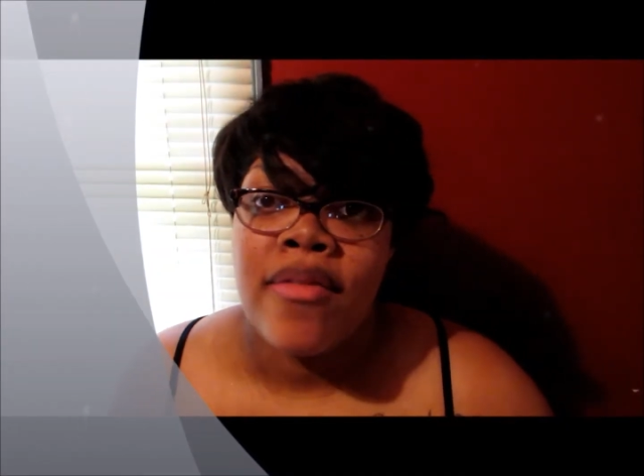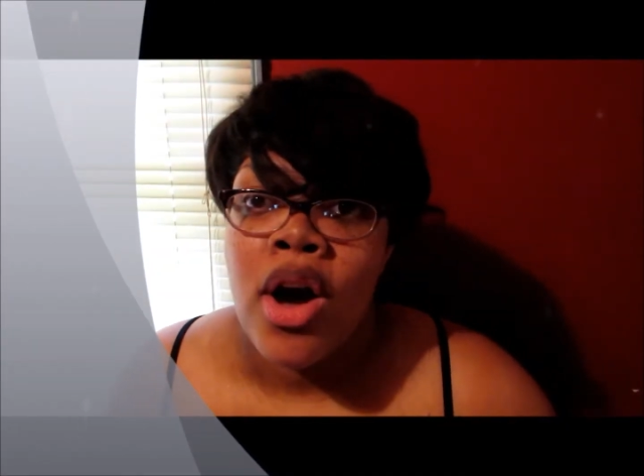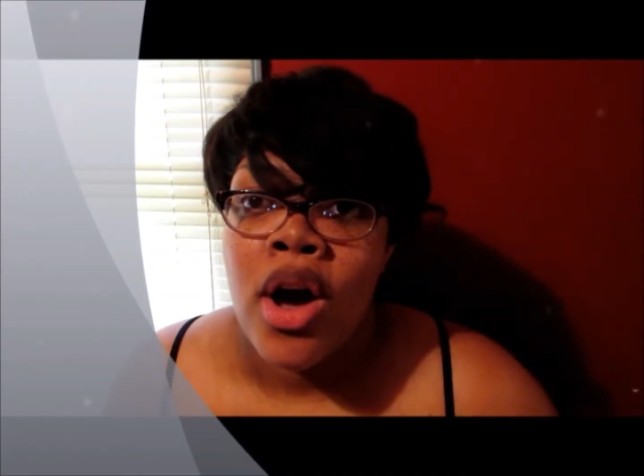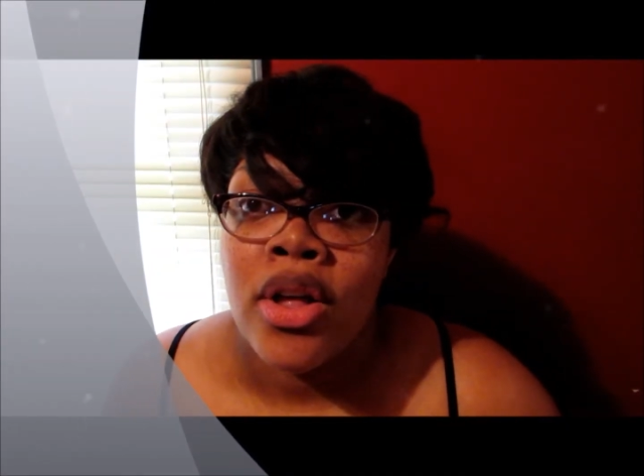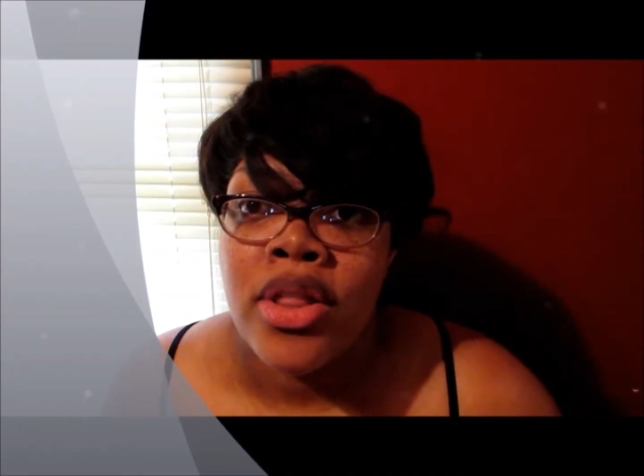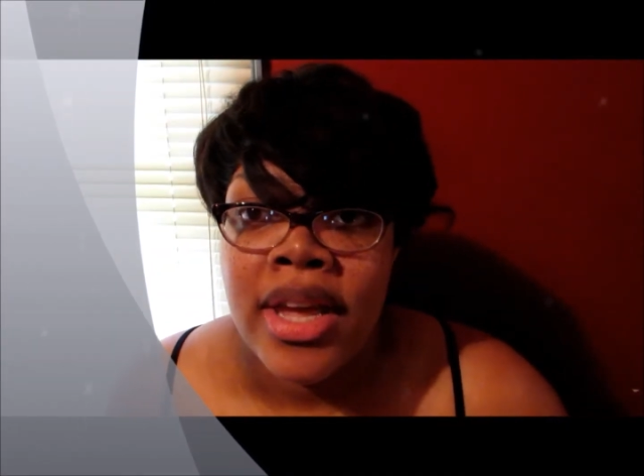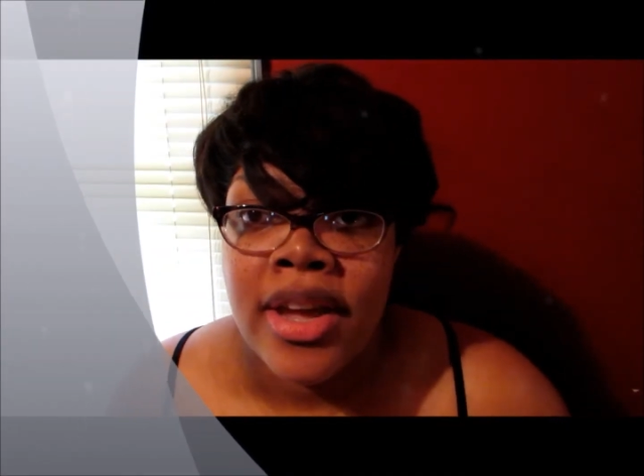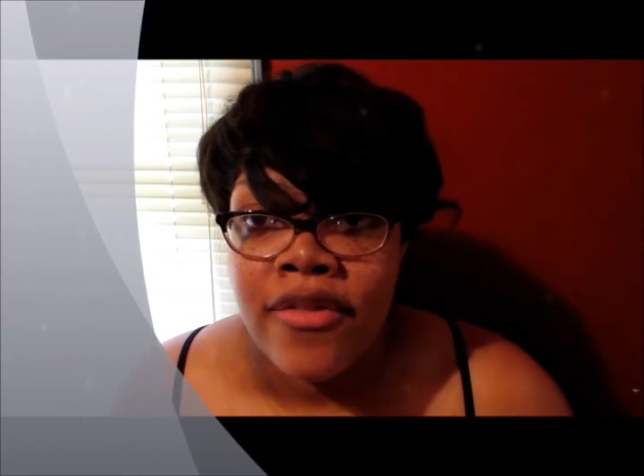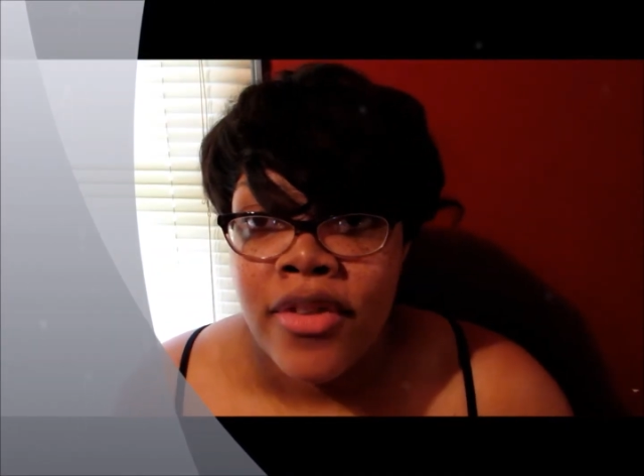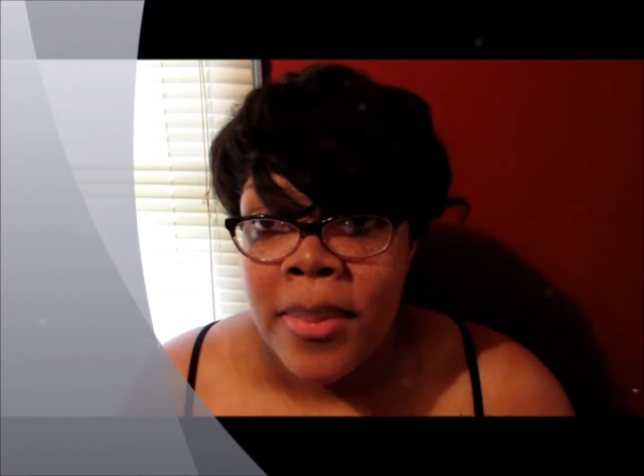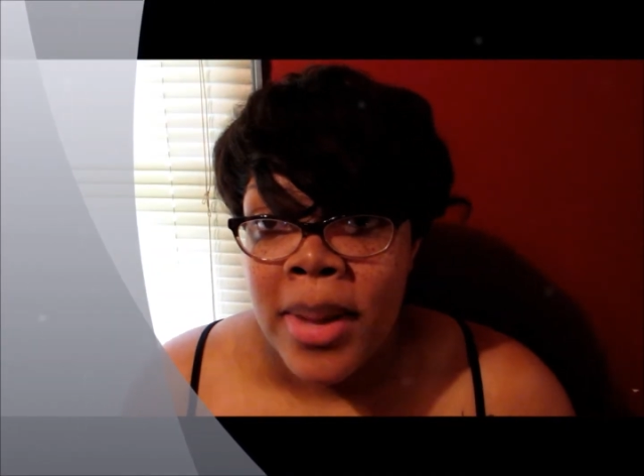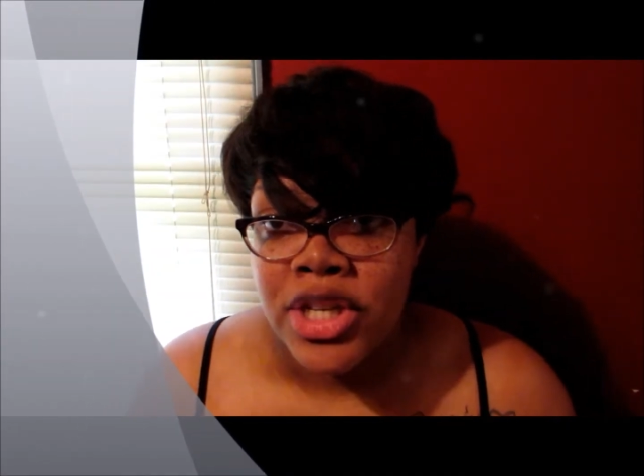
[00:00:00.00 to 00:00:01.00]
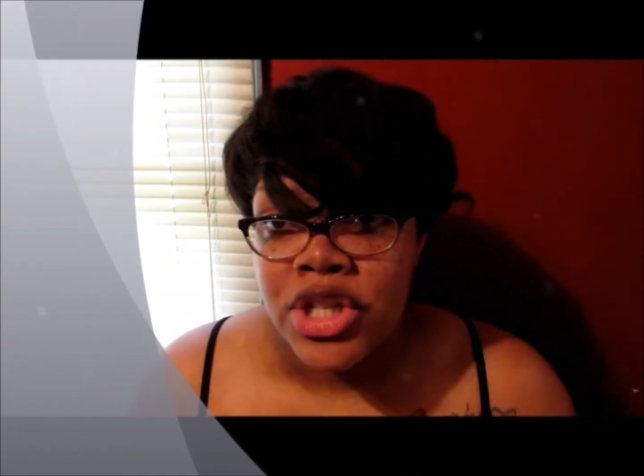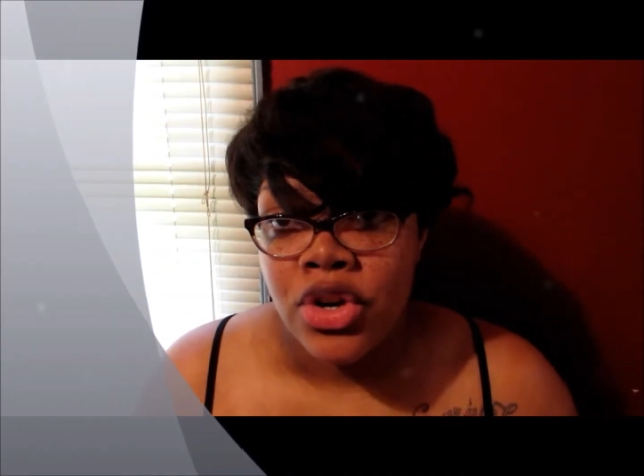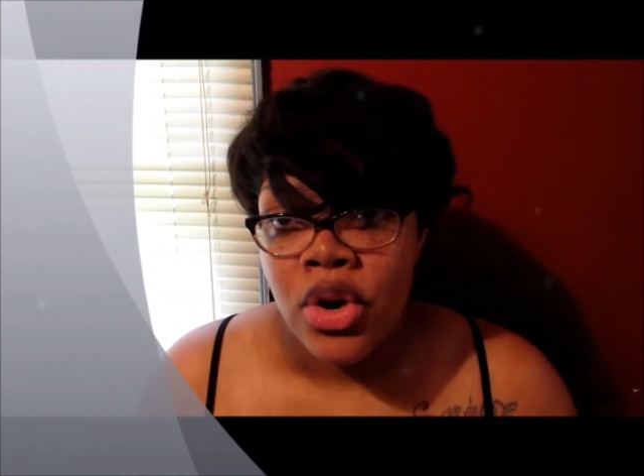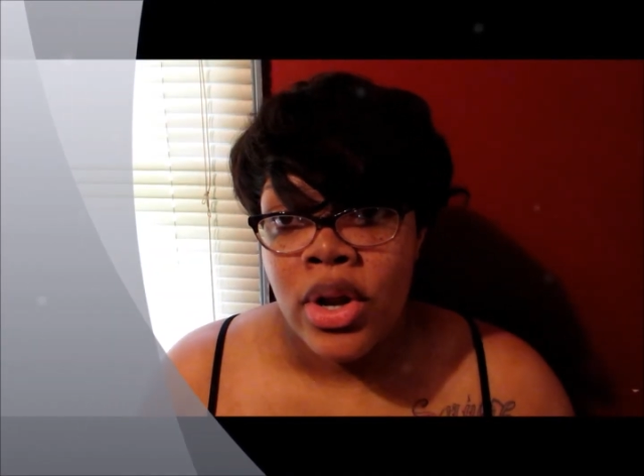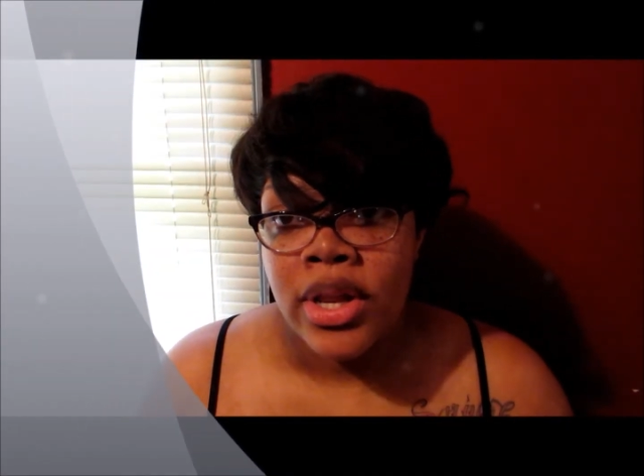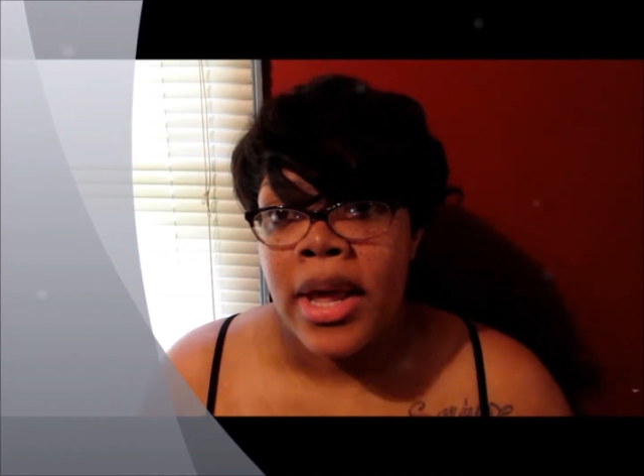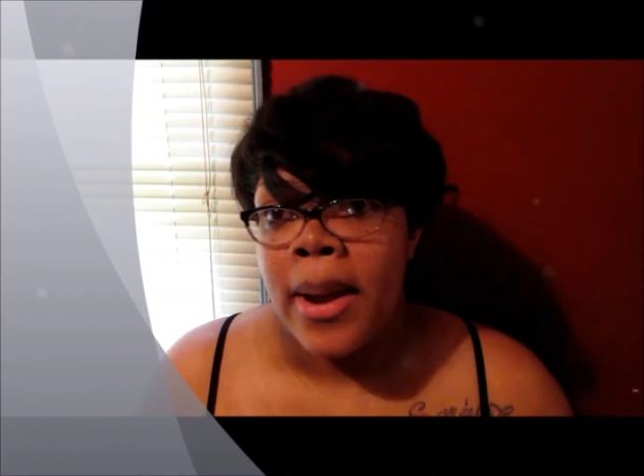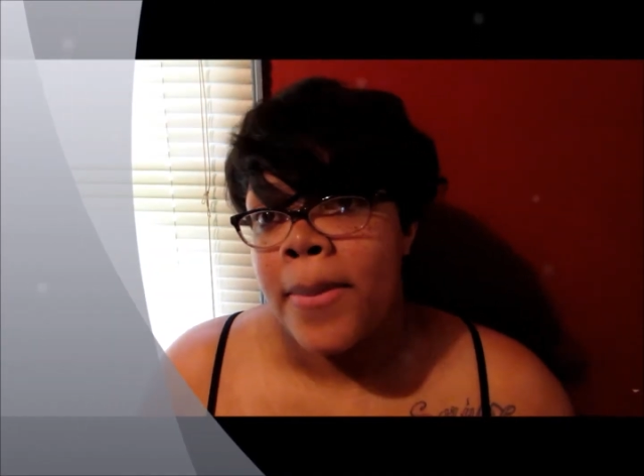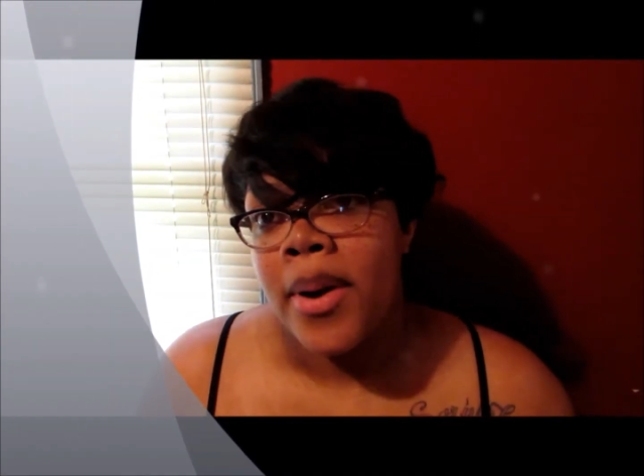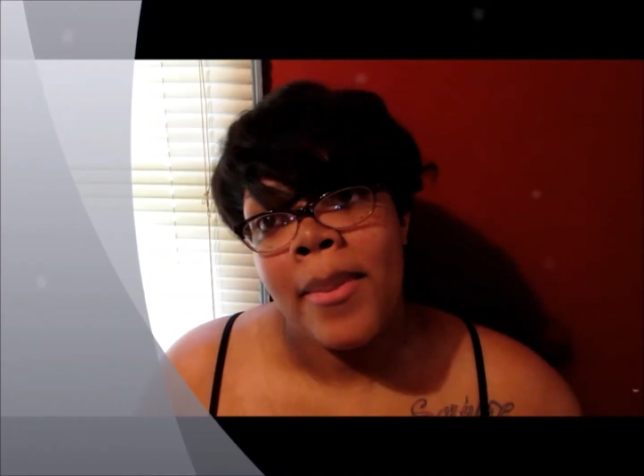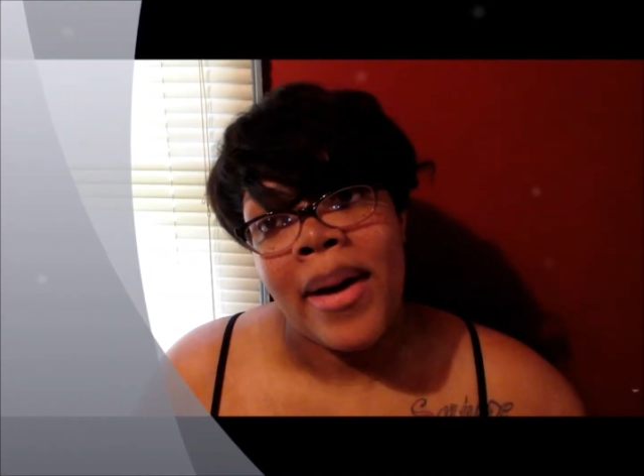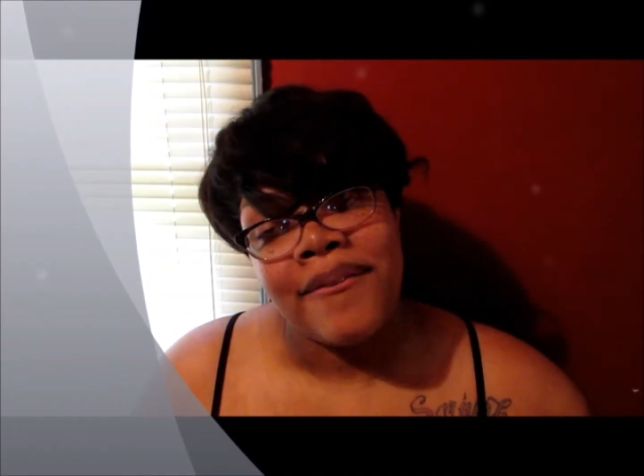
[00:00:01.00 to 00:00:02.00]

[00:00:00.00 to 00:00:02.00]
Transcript: all the information on there but my